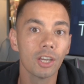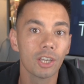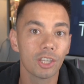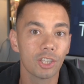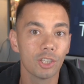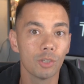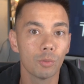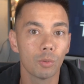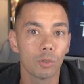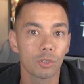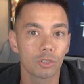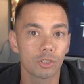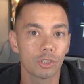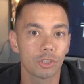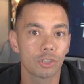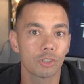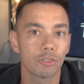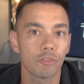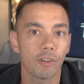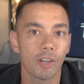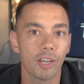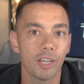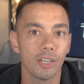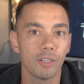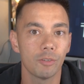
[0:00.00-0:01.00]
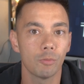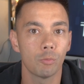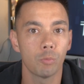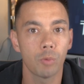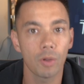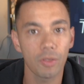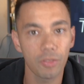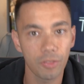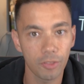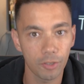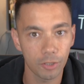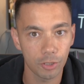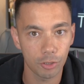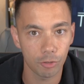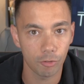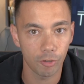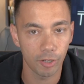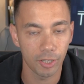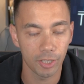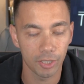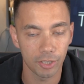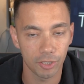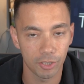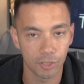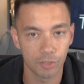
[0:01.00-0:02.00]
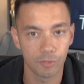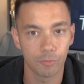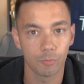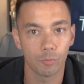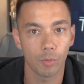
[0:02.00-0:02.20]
You want to trade with the trend